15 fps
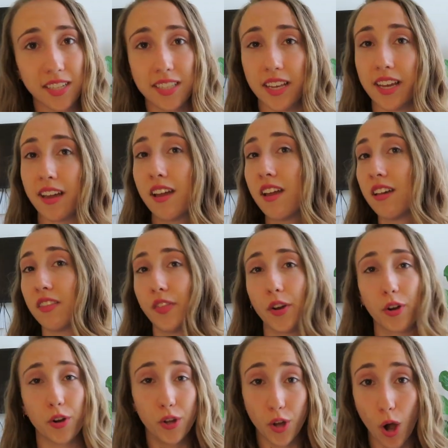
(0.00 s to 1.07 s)
It's like
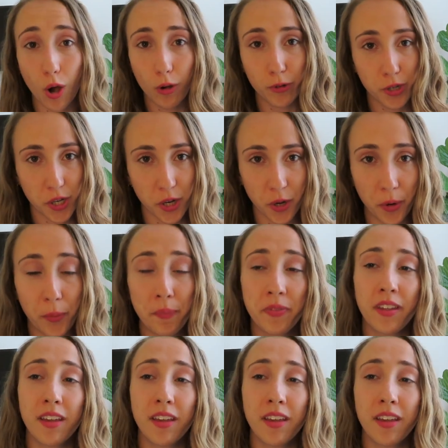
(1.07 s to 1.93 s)
their go-to.